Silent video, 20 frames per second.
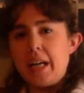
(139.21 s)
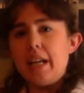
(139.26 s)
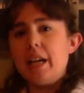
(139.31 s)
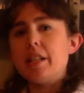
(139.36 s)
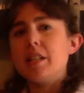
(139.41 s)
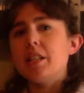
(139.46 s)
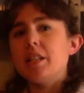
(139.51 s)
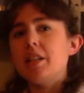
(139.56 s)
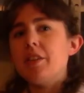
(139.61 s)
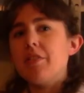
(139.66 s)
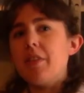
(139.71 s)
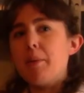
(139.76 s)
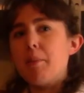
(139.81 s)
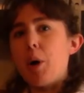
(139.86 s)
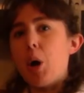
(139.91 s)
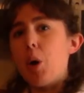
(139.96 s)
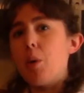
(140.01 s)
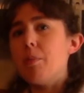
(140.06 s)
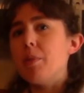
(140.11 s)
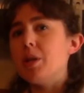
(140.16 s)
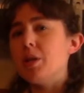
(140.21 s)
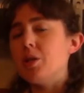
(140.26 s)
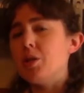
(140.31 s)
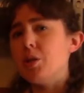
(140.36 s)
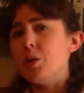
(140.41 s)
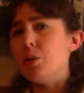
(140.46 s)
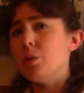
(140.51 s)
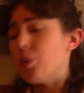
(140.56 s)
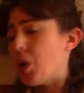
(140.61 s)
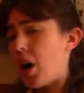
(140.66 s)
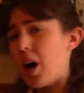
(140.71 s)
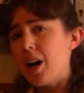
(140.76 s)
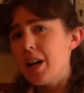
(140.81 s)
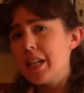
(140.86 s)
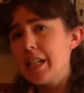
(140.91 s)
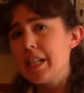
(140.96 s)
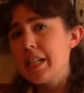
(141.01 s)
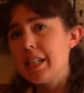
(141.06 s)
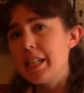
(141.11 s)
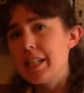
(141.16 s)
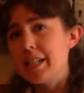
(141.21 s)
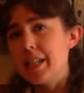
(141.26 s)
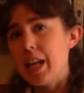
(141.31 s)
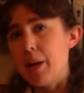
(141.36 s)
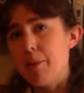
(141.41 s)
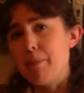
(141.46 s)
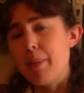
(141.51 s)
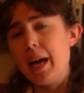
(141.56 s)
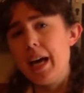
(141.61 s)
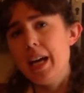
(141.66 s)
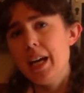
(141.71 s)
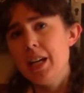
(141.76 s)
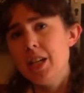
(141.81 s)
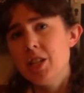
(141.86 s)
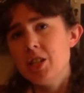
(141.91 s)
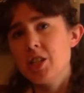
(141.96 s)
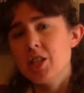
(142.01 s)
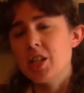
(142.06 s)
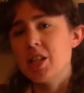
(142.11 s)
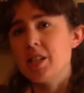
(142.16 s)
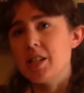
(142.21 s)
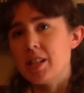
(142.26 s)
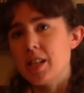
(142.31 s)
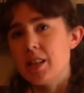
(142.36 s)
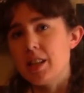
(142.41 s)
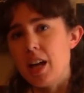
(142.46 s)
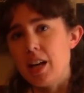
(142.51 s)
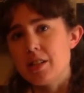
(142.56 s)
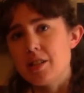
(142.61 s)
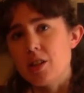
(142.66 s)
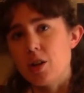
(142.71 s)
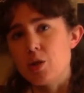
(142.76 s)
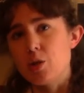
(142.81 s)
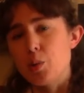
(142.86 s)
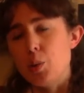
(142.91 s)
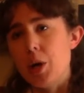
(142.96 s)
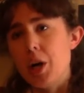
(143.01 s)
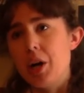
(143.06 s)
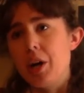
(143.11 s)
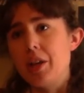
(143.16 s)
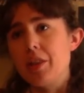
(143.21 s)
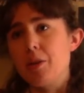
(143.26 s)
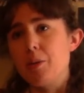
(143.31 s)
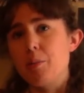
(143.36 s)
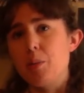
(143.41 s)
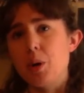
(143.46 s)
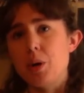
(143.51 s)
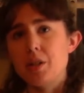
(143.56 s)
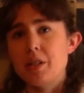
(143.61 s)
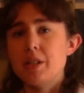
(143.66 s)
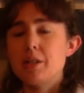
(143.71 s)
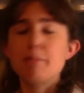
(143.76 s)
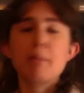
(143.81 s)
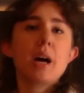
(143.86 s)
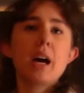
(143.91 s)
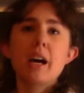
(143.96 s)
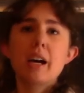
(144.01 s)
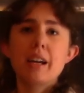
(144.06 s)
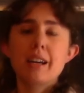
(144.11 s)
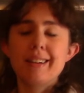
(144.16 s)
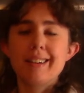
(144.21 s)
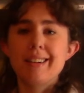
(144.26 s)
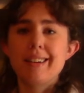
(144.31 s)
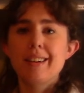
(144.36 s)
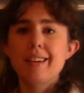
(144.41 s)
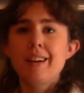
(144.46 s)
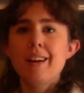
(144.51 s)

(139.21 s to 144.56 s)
not to leave them open too long to the same page, because then that starts wearing the book spine.